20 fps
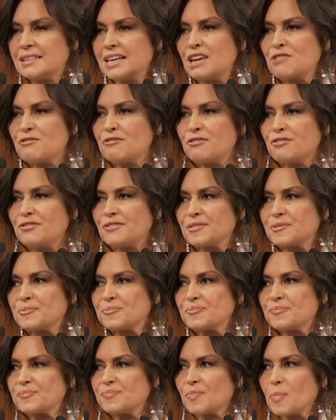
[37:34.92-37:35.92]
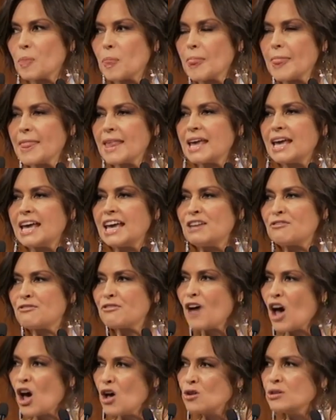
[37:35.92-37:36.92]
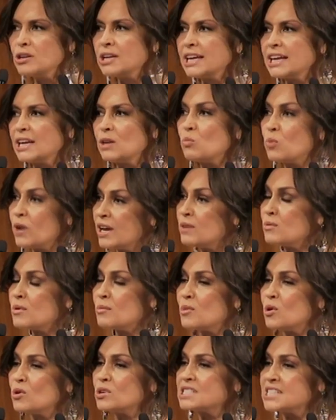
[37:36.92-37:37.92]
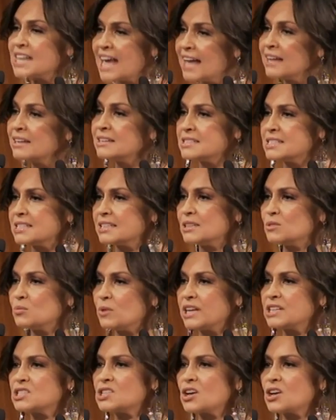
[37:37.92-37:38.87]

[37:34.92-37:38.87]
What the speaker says: If only we were more talented, we're